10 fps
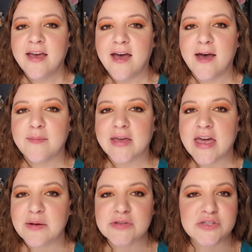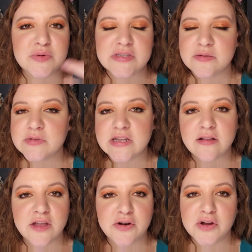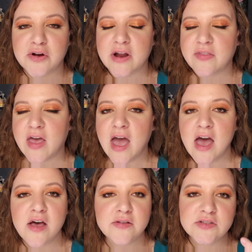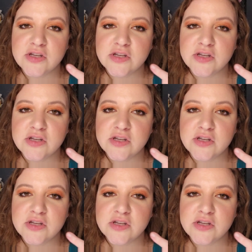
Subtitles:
I kind of was doing some decluttering around the house,